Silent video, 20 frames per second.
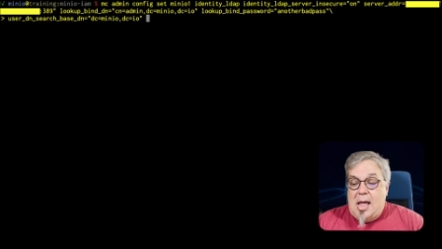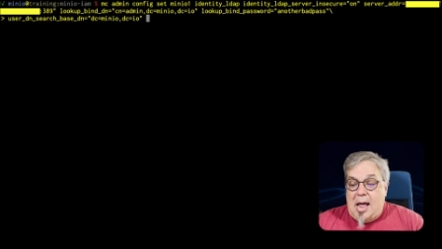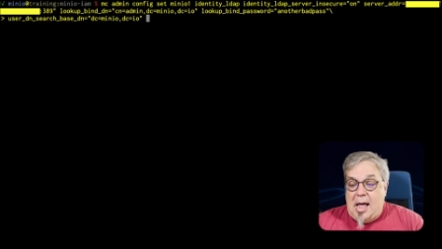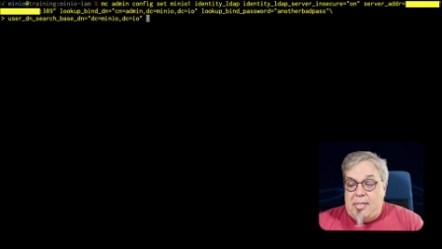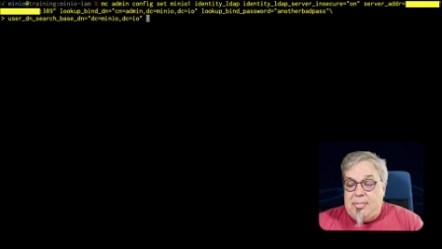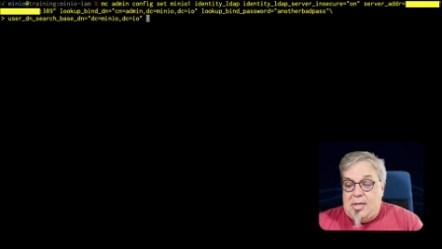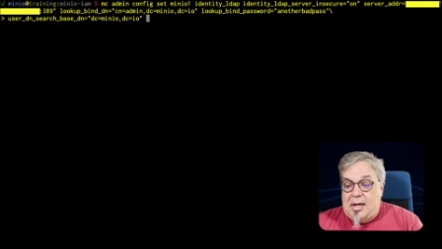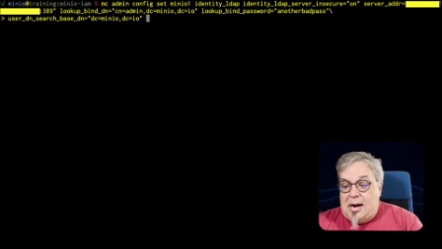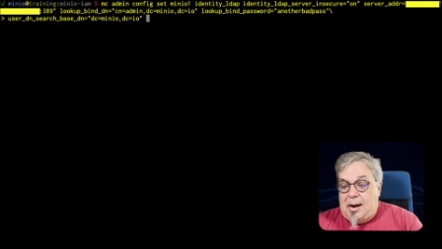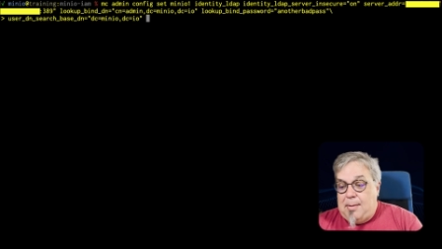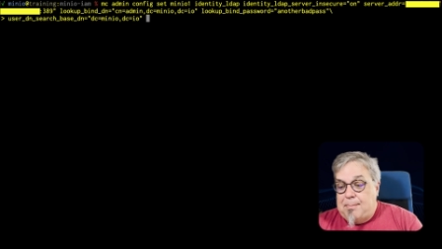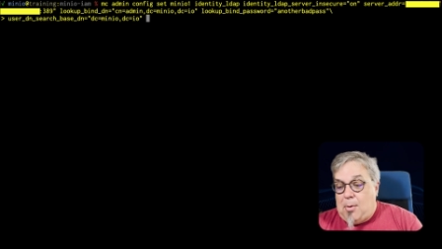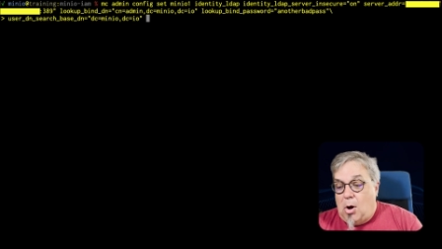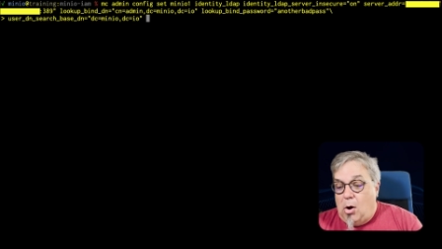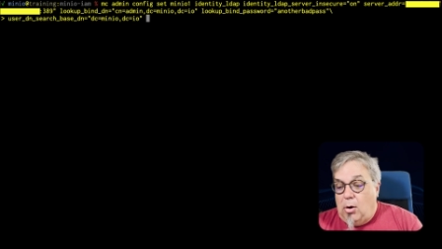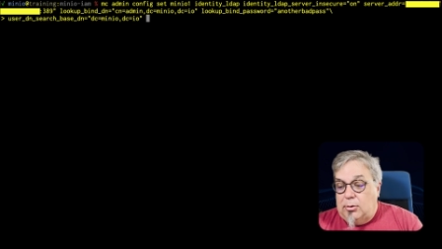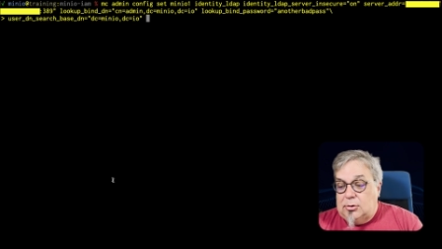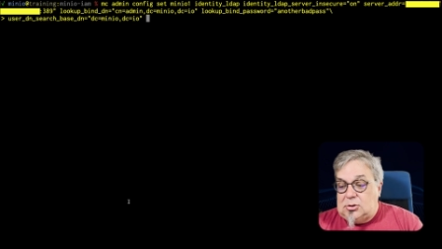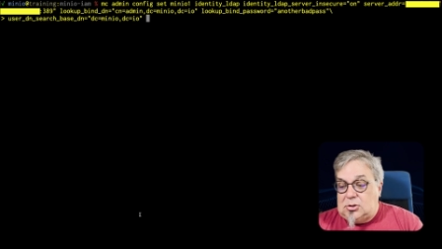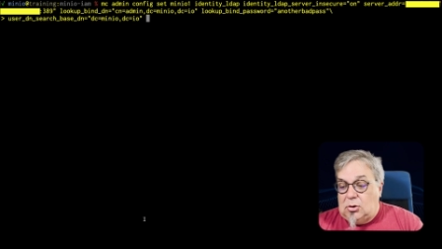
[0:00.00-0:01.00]
And then I'm
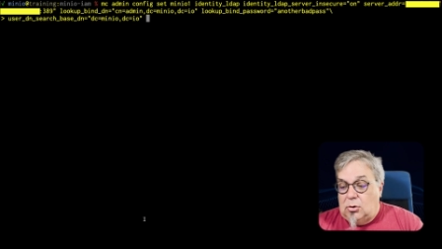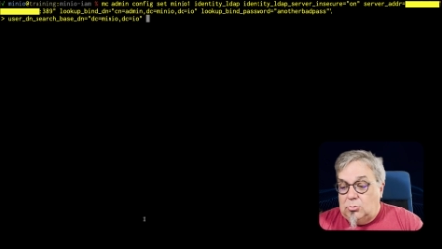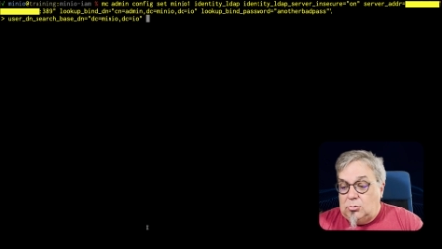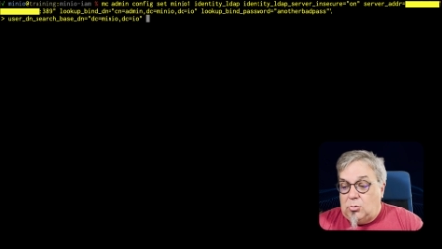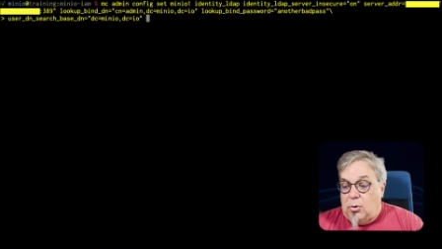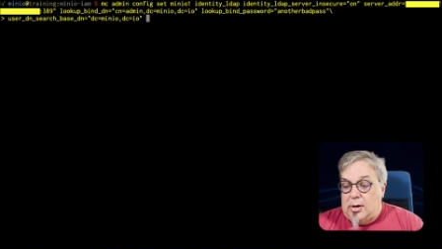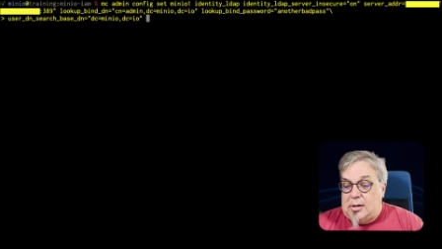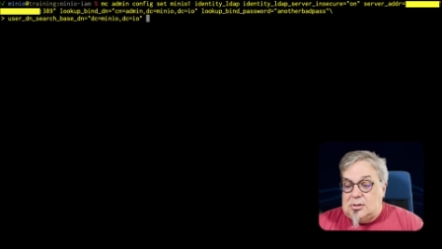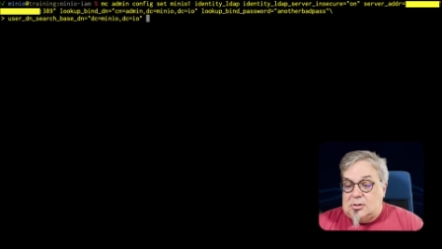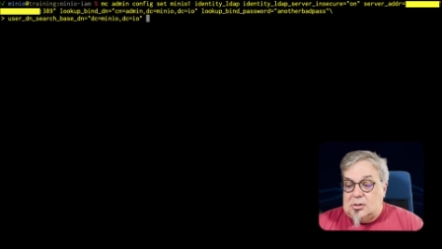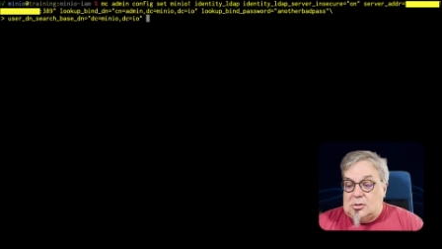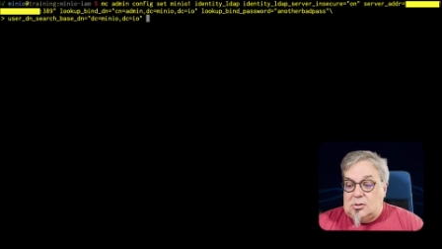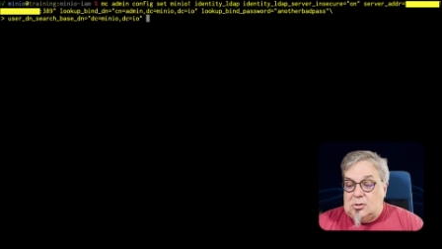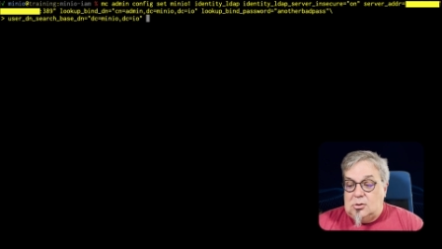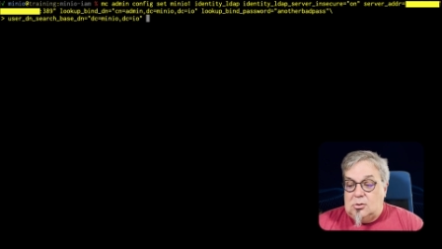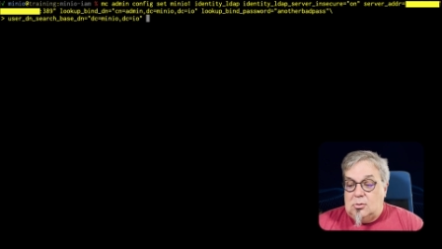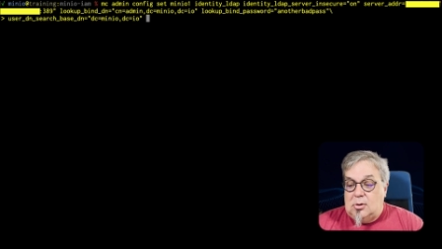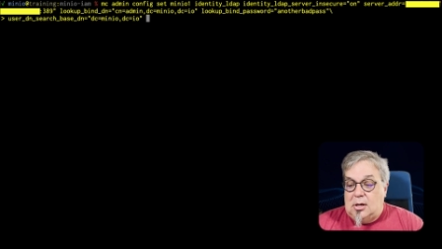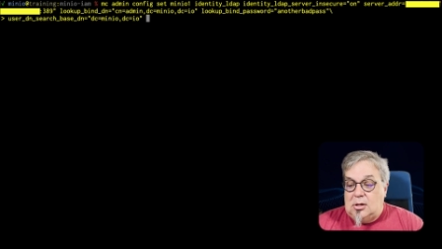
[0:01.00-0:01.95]
also going to do